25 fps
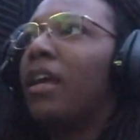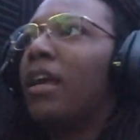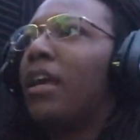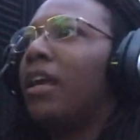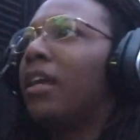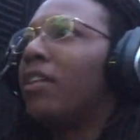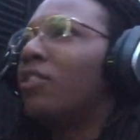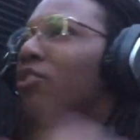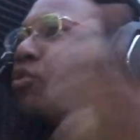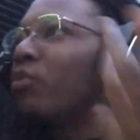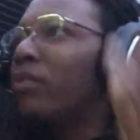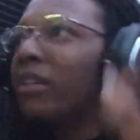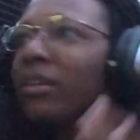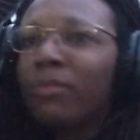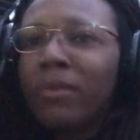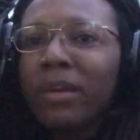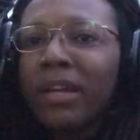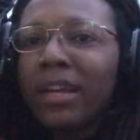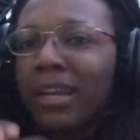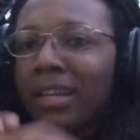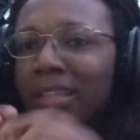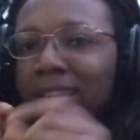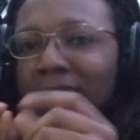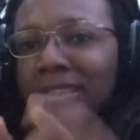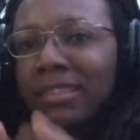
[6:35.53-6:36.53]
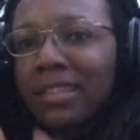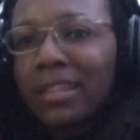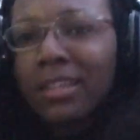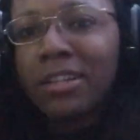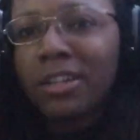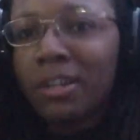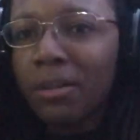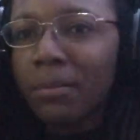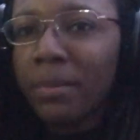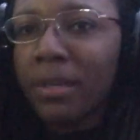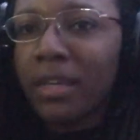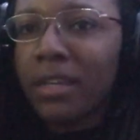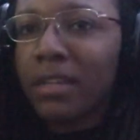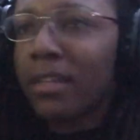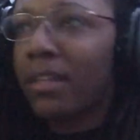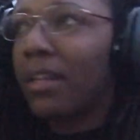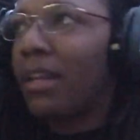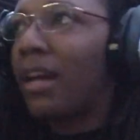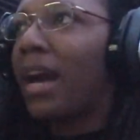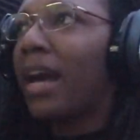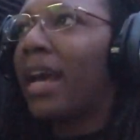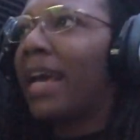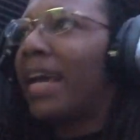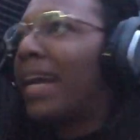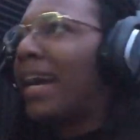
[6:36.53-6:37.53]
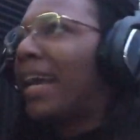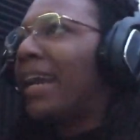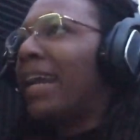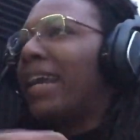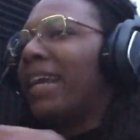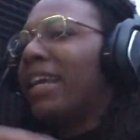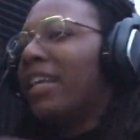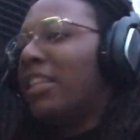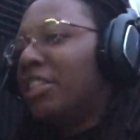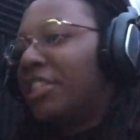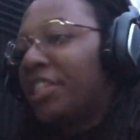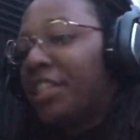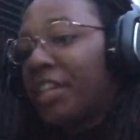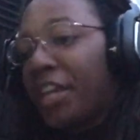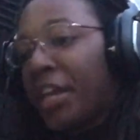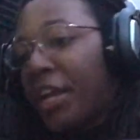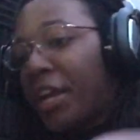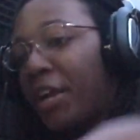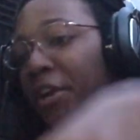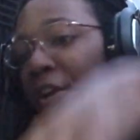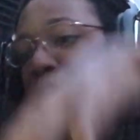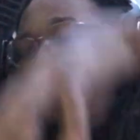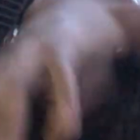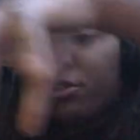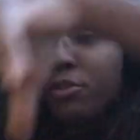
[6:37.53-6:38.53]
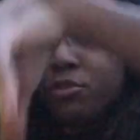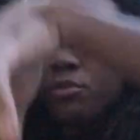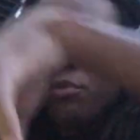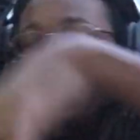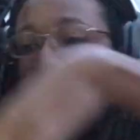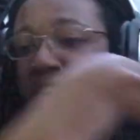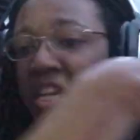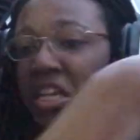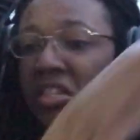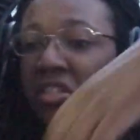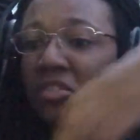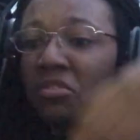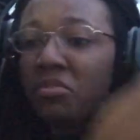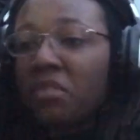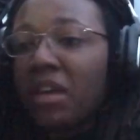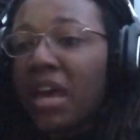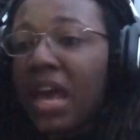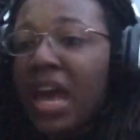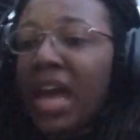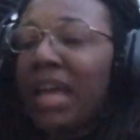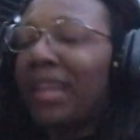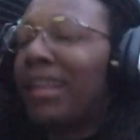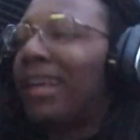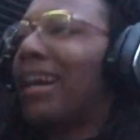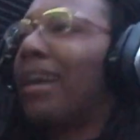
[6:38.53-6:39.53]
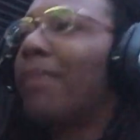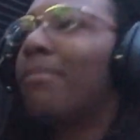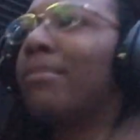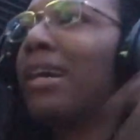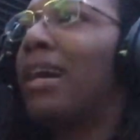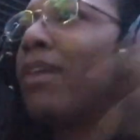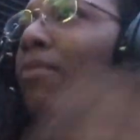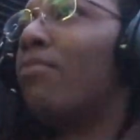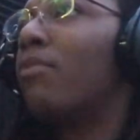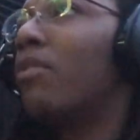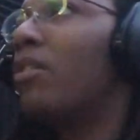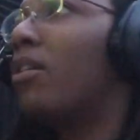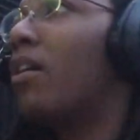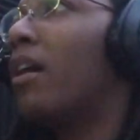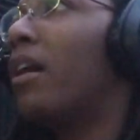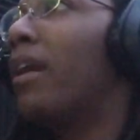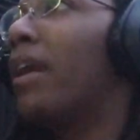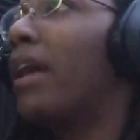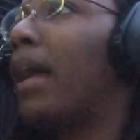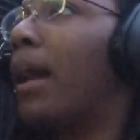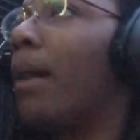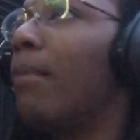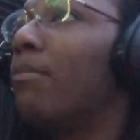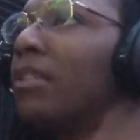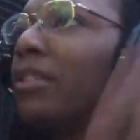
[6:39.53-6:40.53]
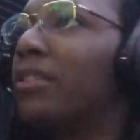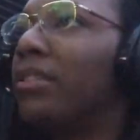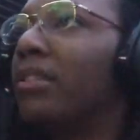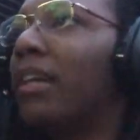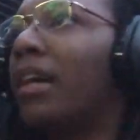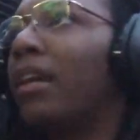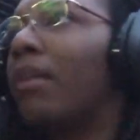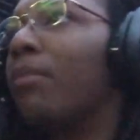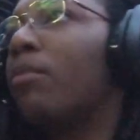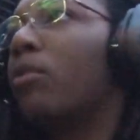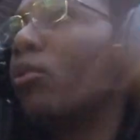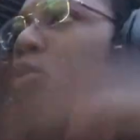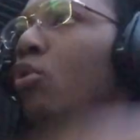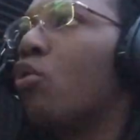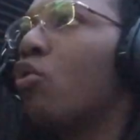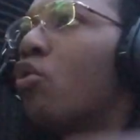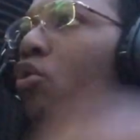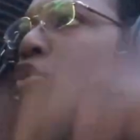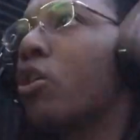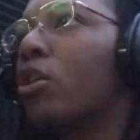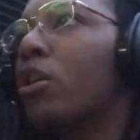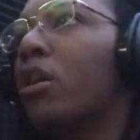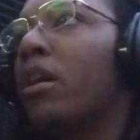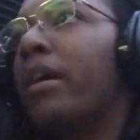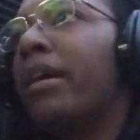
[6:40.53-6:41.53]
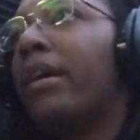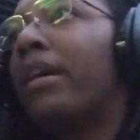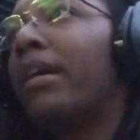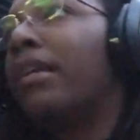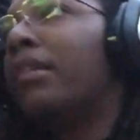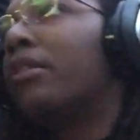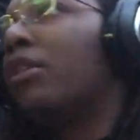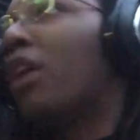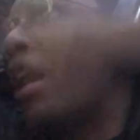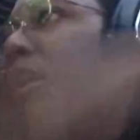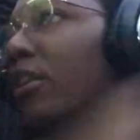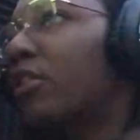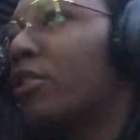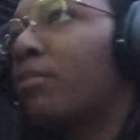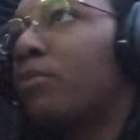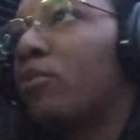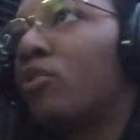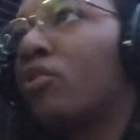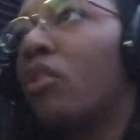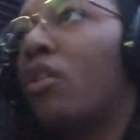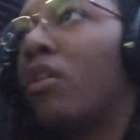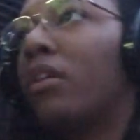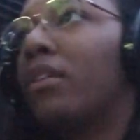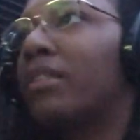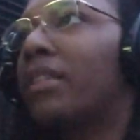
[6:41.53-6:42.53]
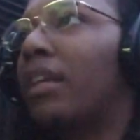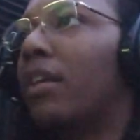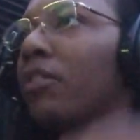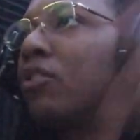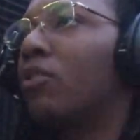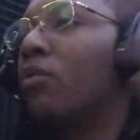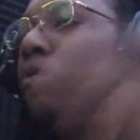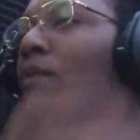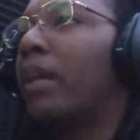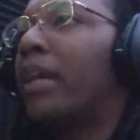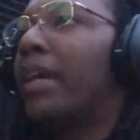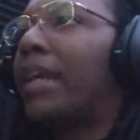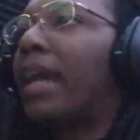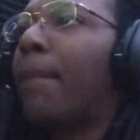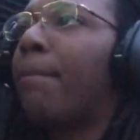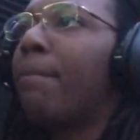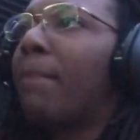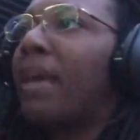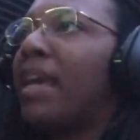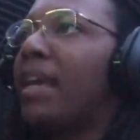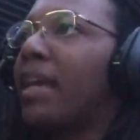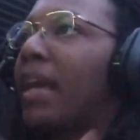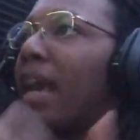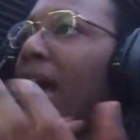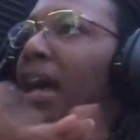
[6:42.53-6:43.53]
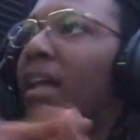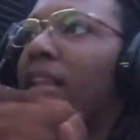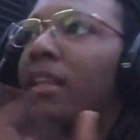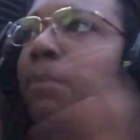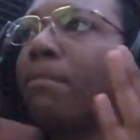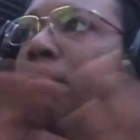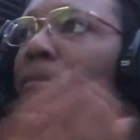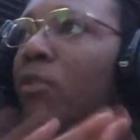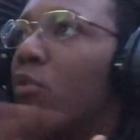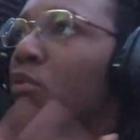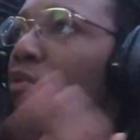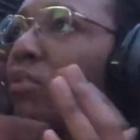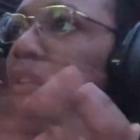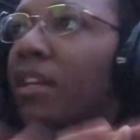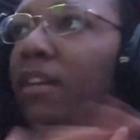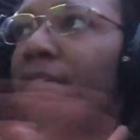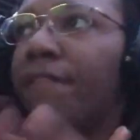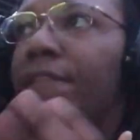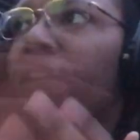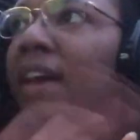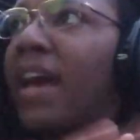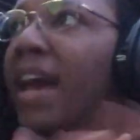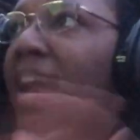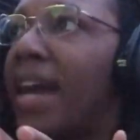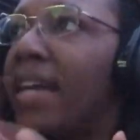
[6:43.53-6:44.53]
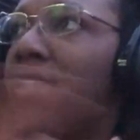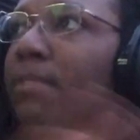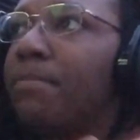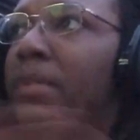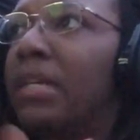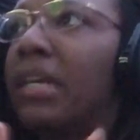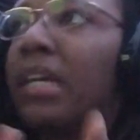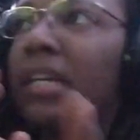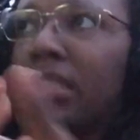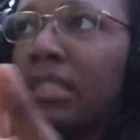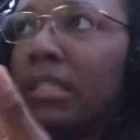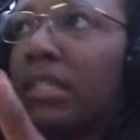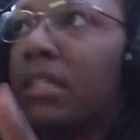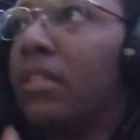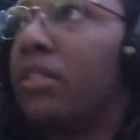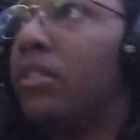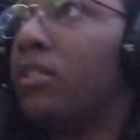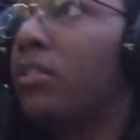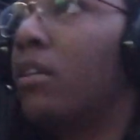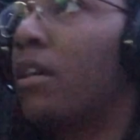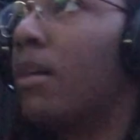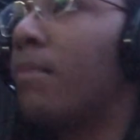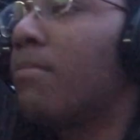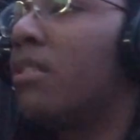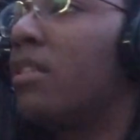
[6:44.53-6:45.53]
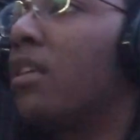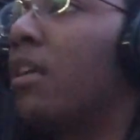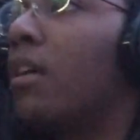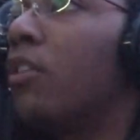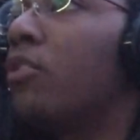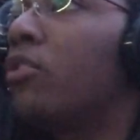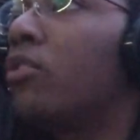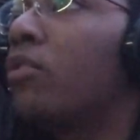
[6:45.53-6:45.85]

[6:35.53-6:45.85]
and tweak with it just a little bit. I ain't gotta engineer, do this, do that. Like, I'm not with all that. I'm just trying to record, knock some songs out the way. And I make hella music fast because of this. You know what I'm saying?